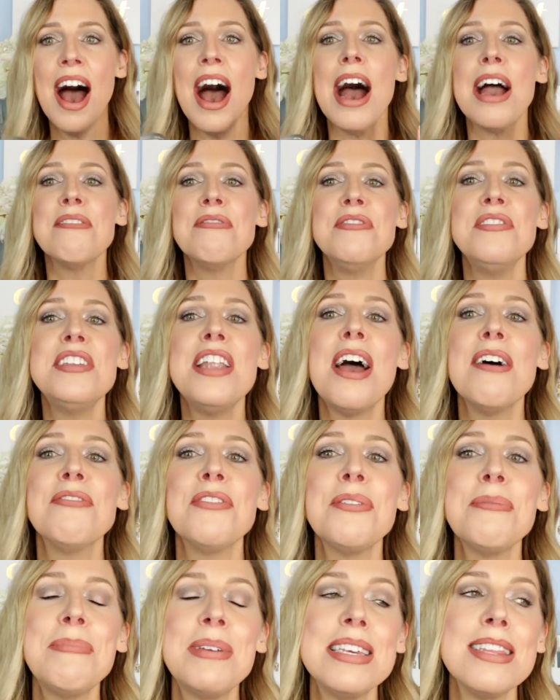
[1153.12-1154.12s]
I've
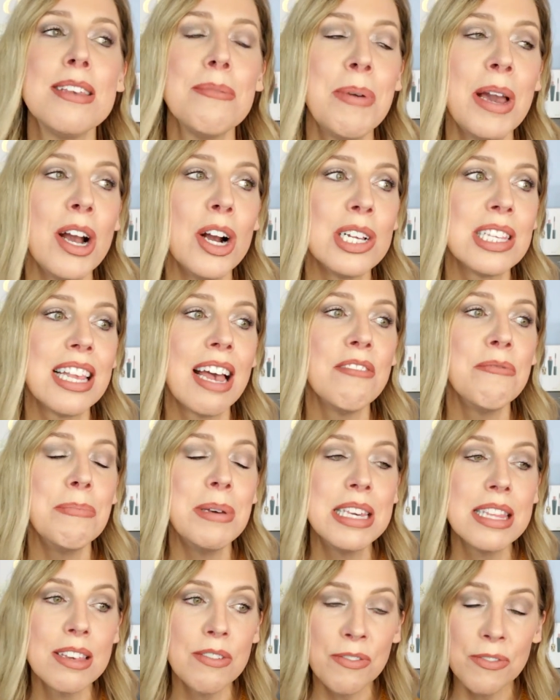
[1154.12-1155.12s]
never been to Paris. I've
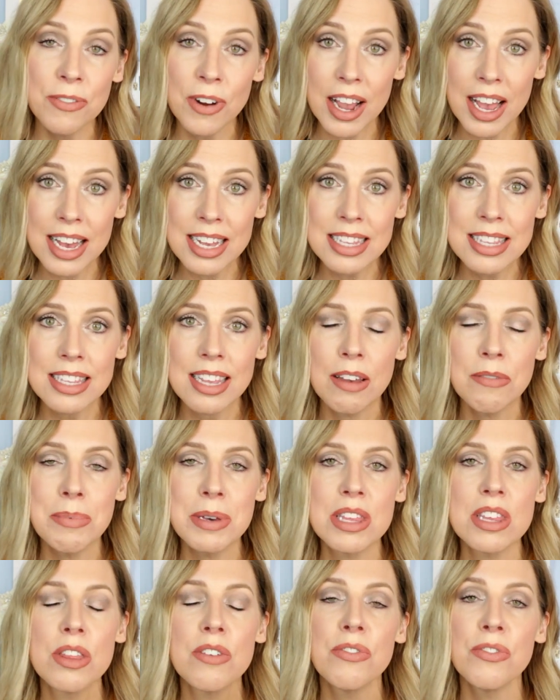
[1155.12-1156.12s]
been to France. I've
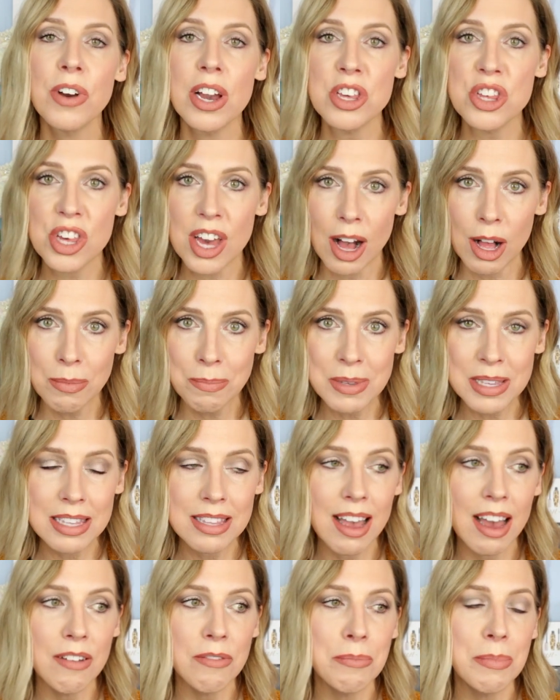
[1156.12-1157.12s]
been to the French
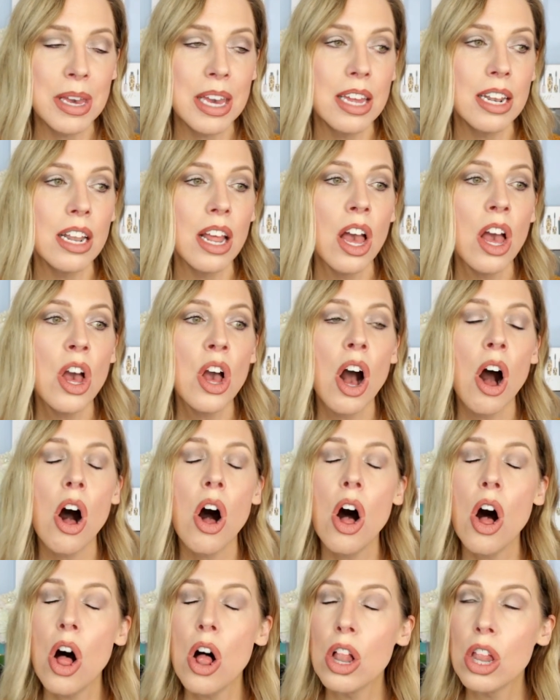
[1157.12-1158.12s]
Alps. I've been
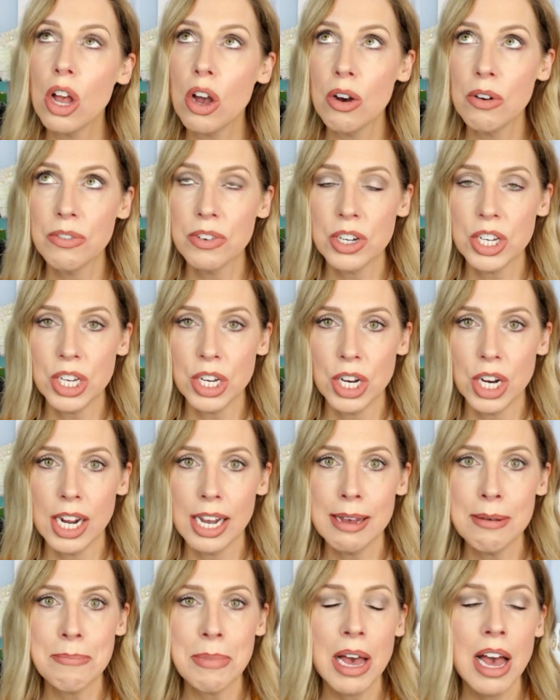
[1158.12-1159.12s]
all over
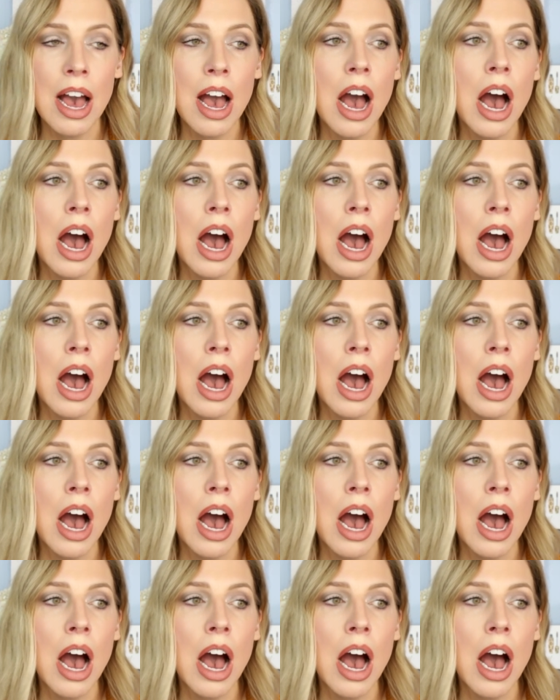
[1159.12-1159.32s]
Europe.